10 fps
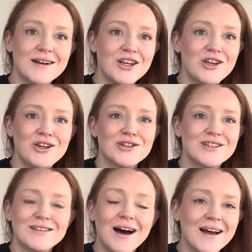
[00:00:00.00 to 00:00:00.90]
You're
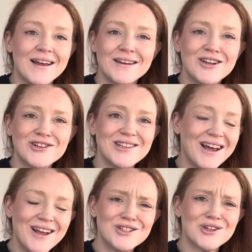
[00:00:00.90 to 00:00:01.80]
done. You're done
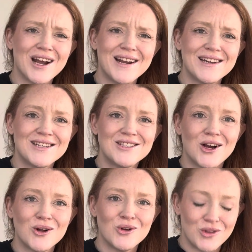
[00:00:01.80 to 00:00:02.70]
trying to
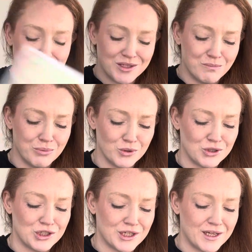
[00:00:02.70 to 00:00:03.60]
juggle this
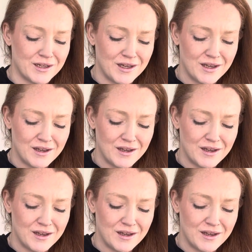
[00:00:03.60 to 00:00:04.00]
bullshit.